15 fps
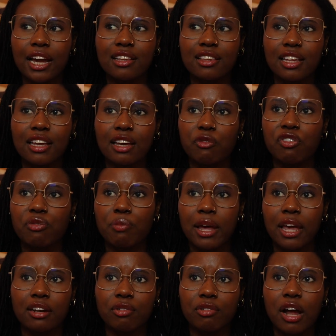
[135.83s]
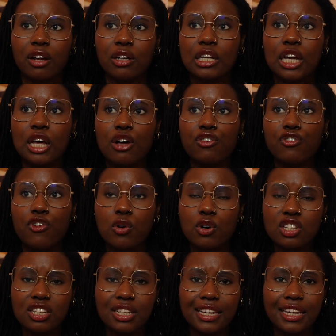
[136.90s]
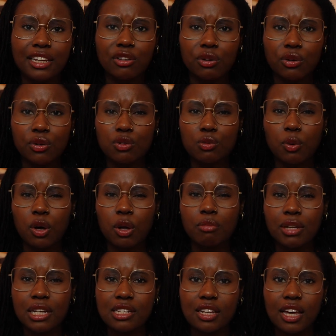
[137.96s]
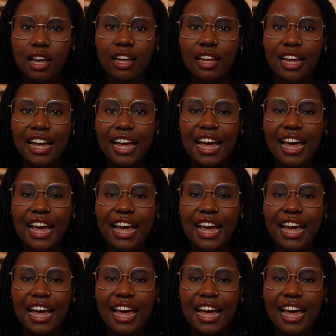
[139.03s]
I think I paid around 14 euros per meter.